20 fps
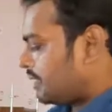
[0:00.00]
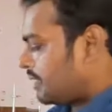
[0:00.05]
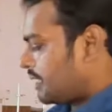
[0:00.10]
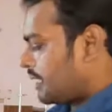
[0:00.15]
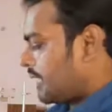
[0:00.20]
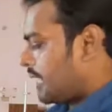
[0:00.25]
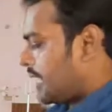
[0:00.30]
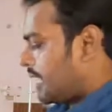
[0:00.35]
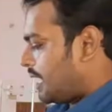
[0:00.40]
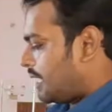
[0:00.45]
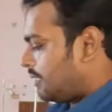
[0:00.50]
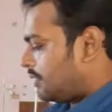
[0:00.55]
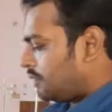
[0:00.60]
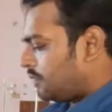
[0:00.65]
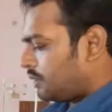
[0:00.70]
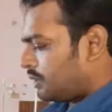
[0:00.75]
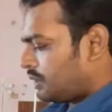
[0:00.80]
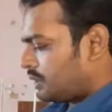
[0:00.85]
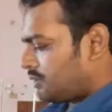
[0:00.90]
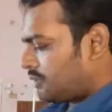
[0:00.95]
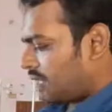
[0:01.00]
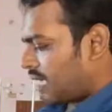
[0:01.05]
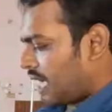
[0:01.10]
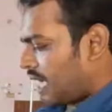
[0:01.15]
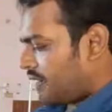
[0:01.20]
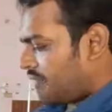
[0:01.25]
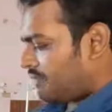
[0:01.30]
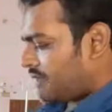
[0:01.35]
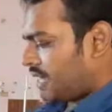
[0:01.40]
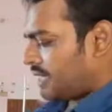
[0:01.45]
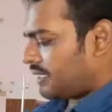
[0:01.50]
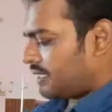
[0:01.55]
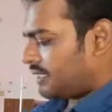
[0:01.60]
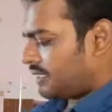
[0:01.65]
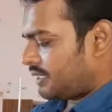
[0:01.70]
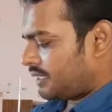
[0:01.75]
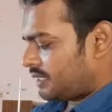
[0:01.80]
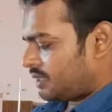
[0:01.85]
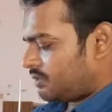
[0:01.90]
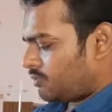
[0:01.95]
and to this we have
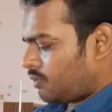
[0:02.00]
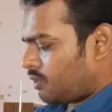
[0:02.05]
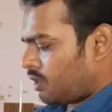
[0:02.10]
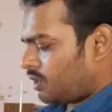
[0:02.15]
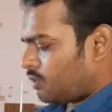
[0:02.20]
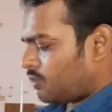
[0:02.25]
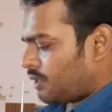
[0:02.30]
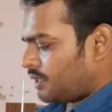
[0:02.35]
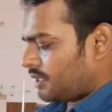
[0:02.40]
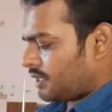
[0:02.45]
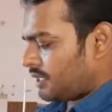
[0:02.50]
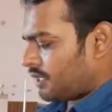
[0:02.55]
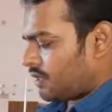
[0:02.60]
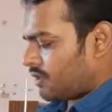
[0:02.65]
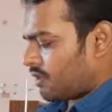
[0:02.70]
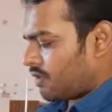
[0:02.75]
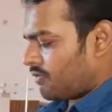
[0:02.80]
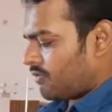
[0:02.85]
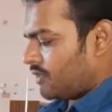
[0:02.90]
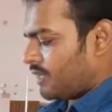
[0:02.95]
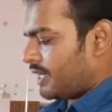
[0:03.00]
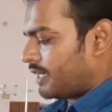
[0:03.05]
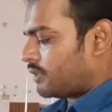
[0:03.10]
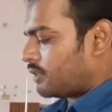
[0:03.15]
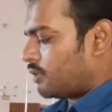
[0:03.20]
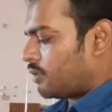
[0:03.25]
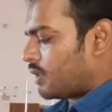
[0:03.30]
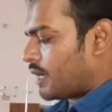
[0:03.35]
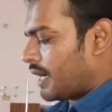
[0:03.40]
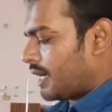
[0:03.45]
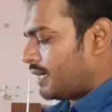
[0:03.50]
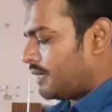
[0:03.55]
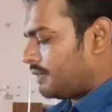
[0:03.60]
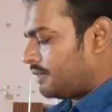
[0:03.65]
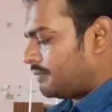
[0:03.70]
added a small quantity of lead chloride,